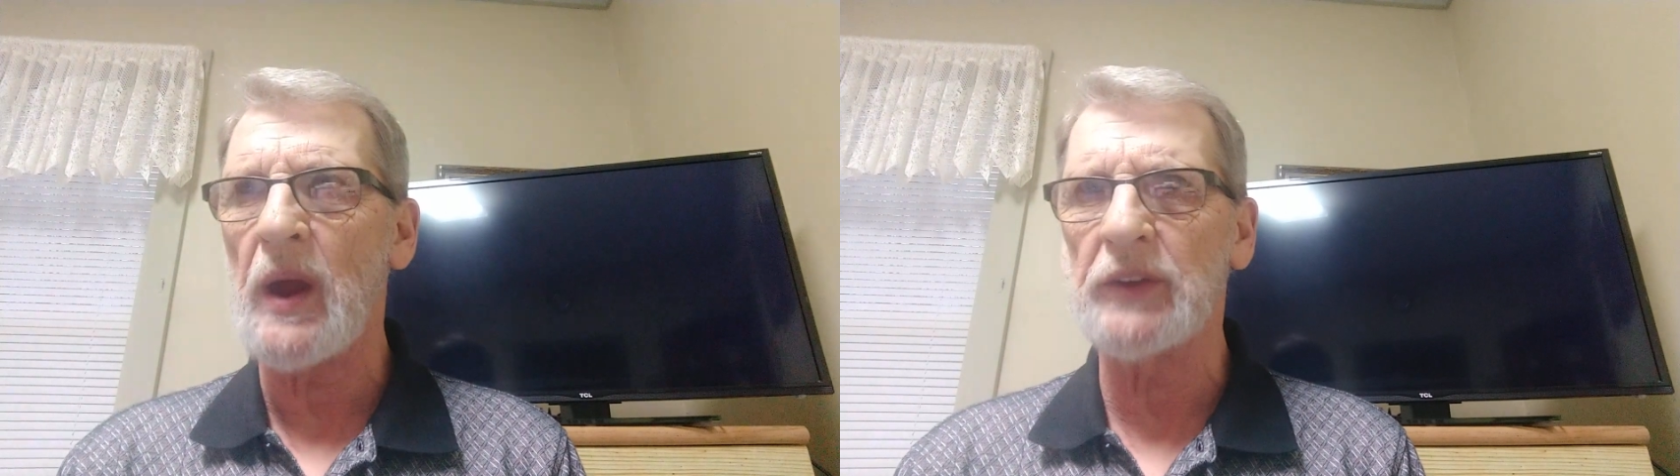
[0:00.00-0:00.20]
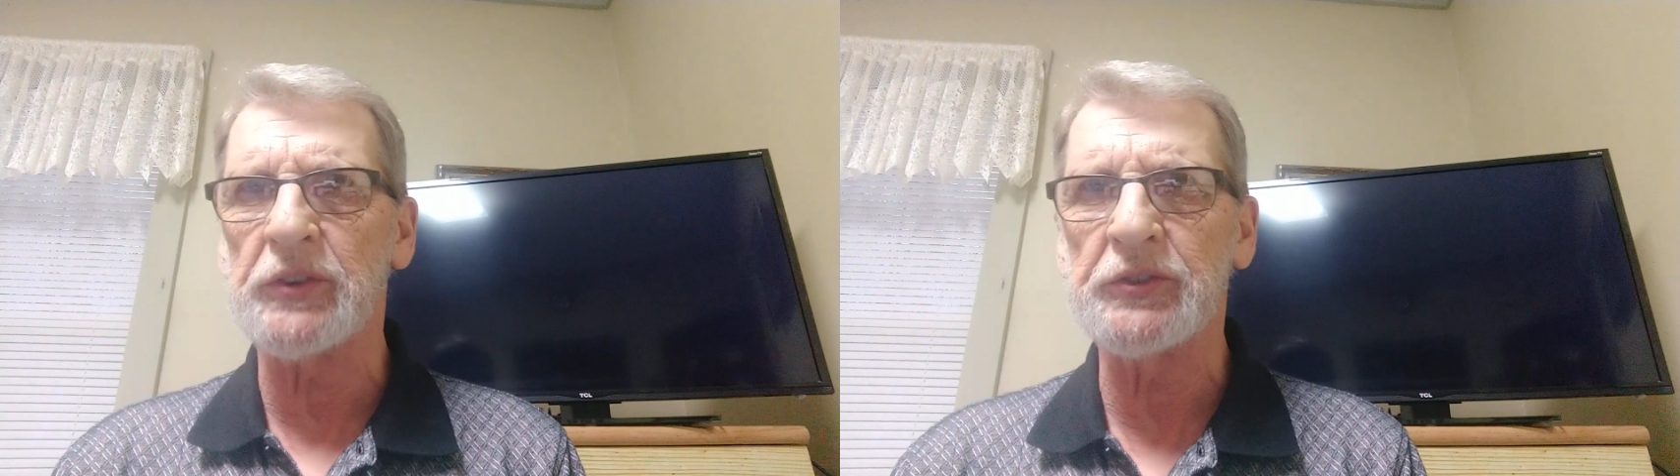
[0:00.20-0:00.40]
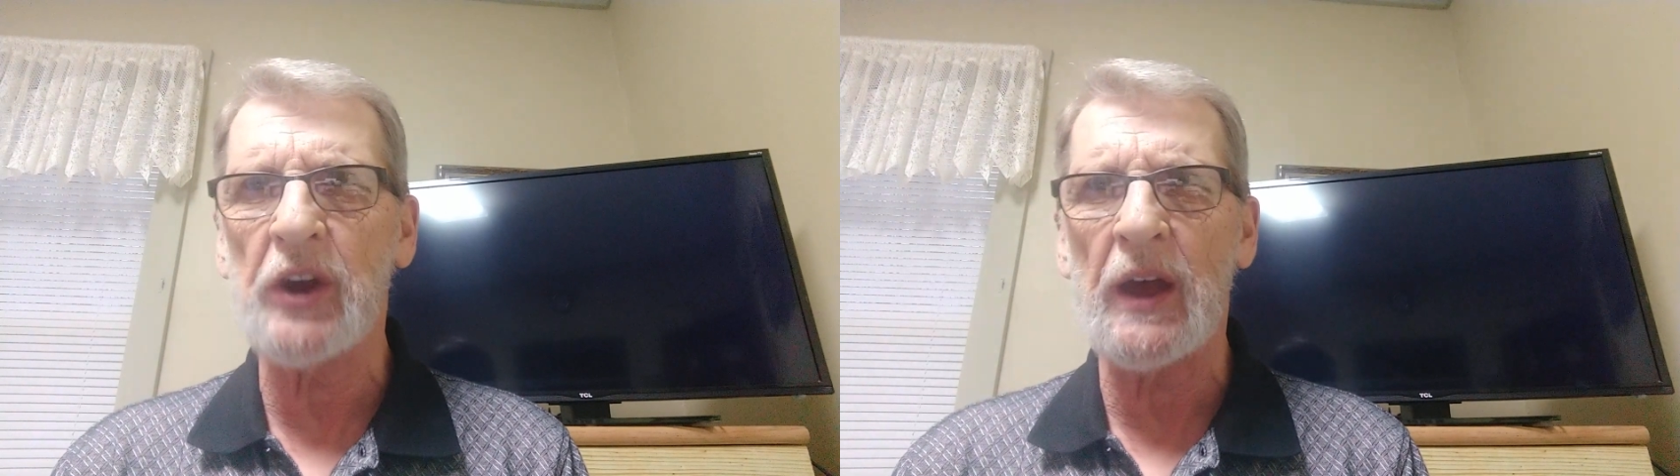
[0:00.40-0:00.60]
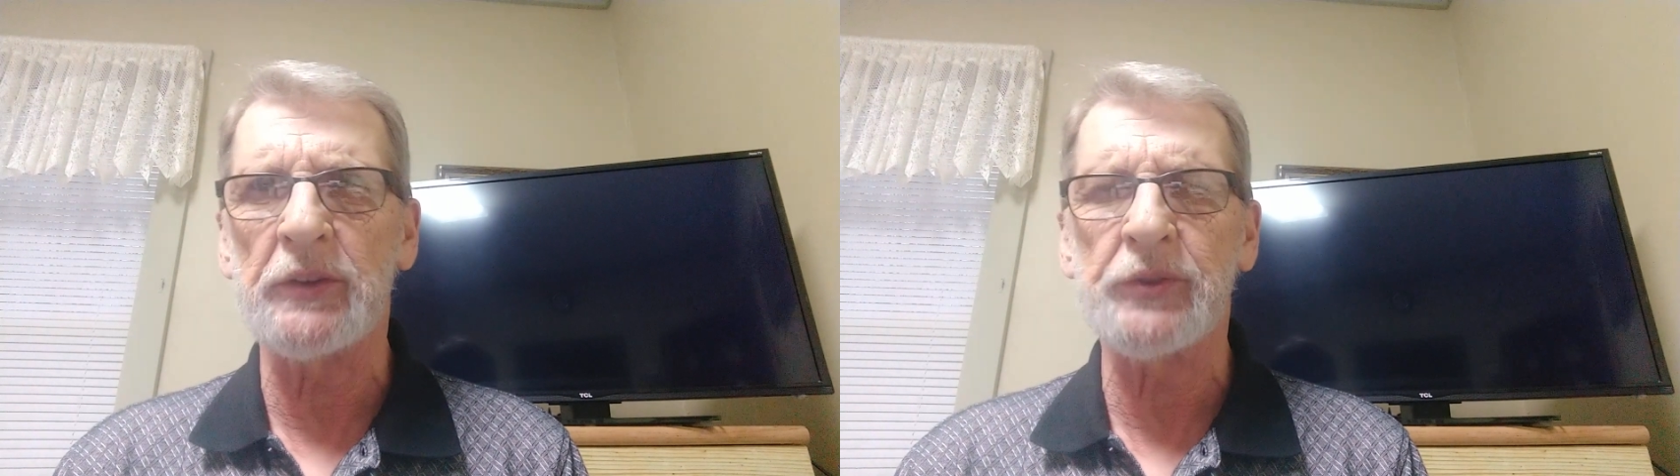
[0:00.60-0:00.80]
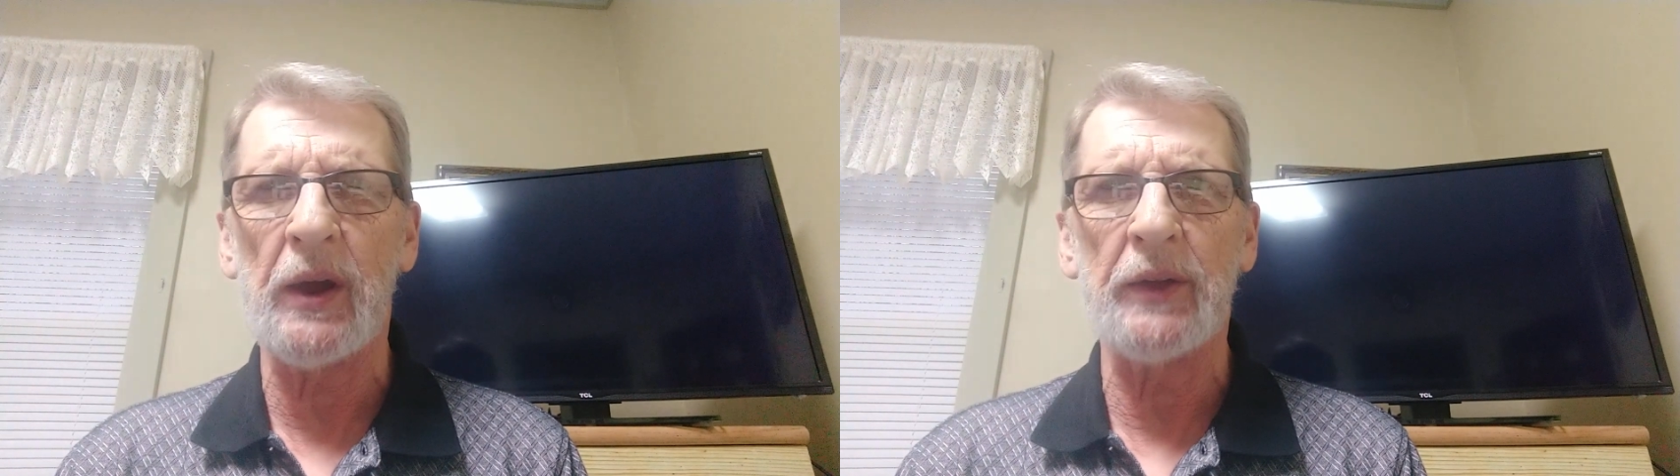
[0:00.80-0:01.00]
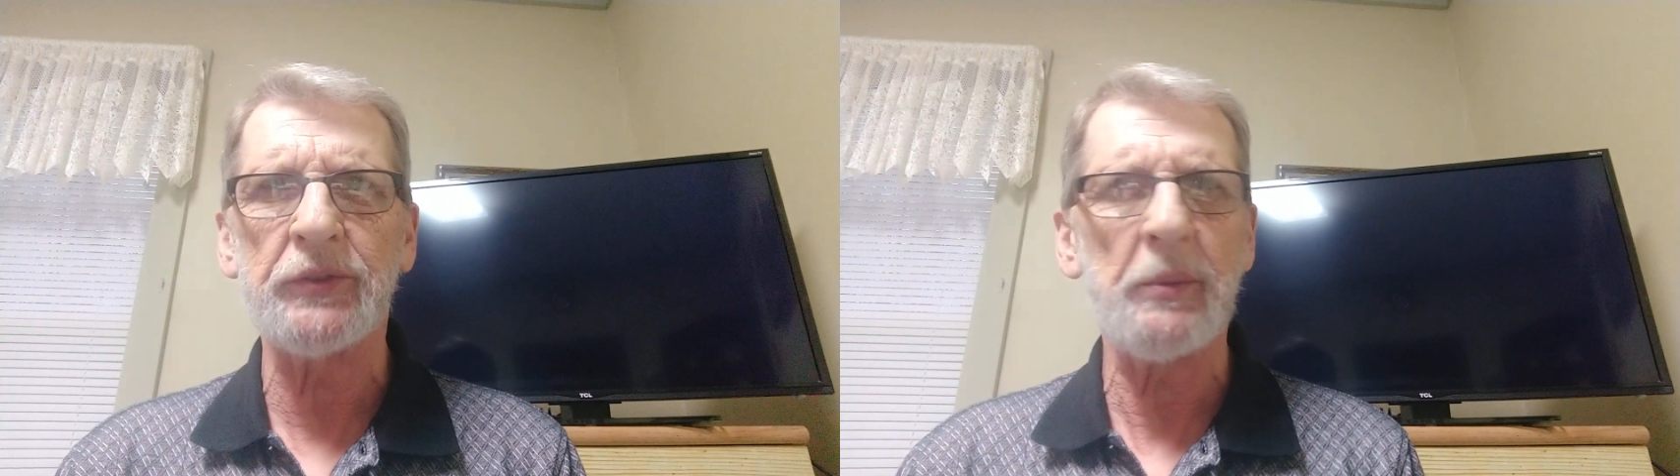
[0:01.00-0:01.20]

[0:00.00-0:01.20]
rights and child's rights?